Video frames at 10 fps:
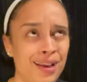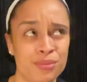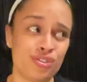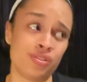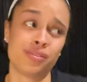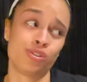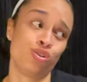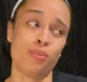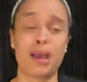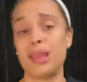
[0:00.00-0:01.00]
I'm gonna just
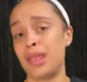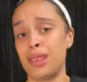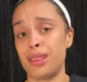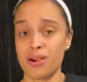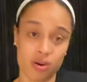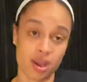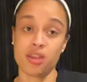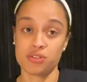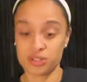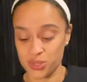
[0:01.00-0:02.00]
do my A. Okay,
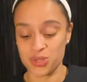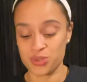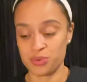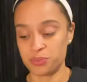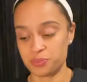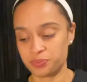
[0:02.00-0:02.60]
you could do you.